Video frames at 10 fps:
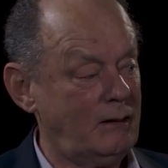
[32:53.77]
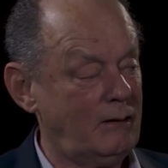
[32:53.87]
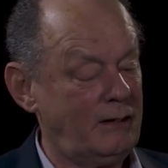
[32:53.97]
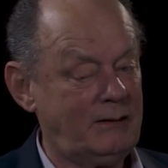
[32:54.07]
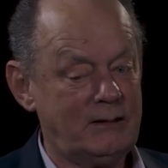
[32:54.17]

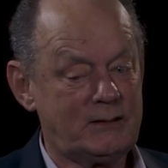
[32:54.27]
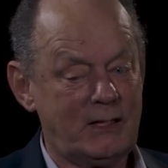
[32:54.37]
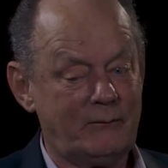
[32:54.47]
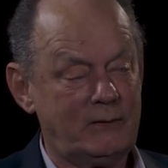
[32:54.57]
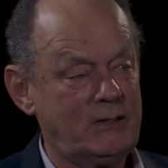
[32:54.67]

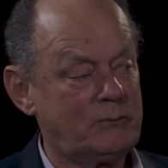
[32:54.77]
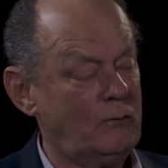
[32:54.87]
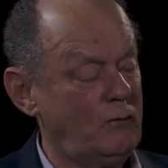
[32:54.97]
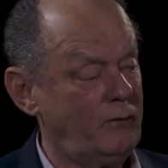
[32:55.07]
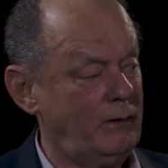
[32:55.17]
1970s
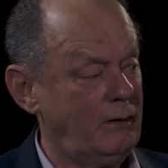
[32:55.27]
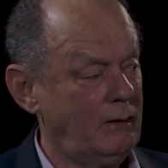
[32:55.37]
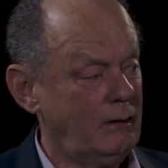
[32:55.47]
movie,